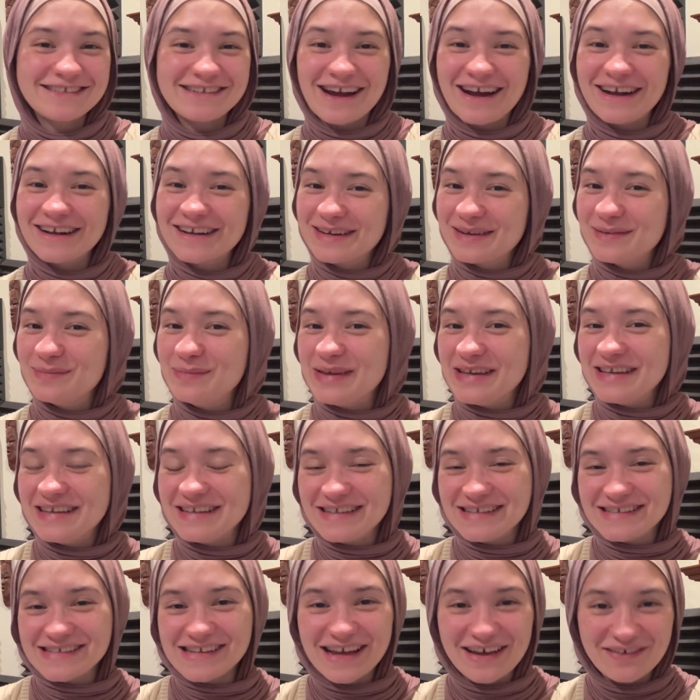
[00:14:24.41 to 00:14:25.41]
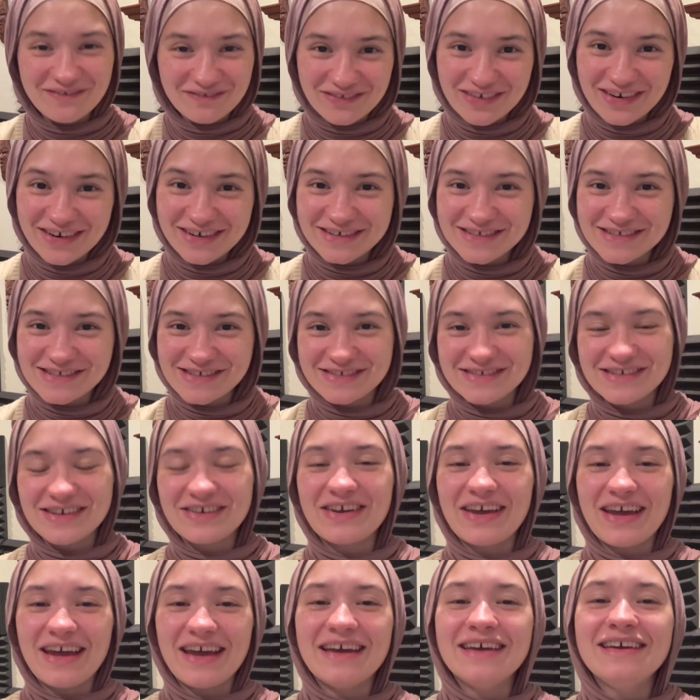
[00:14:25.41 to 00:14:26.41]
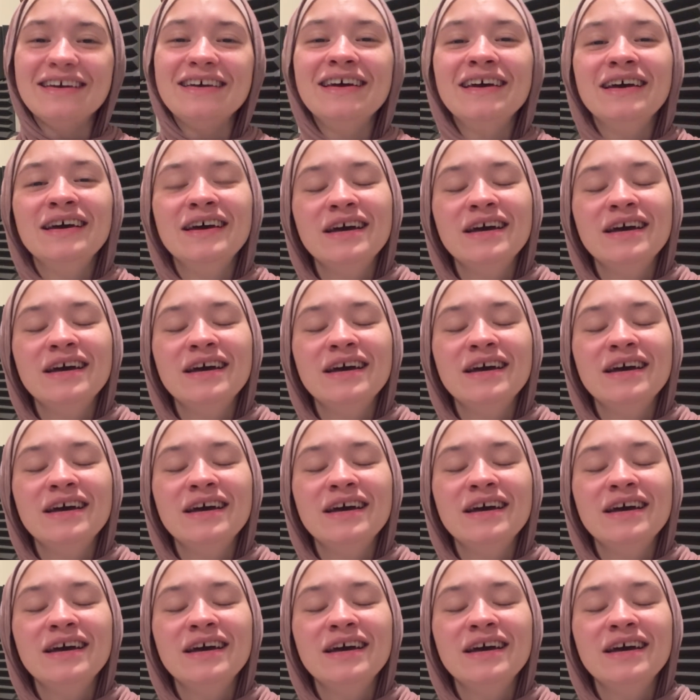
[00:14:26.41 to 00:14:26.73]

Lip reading: not going to be easy at first, okay?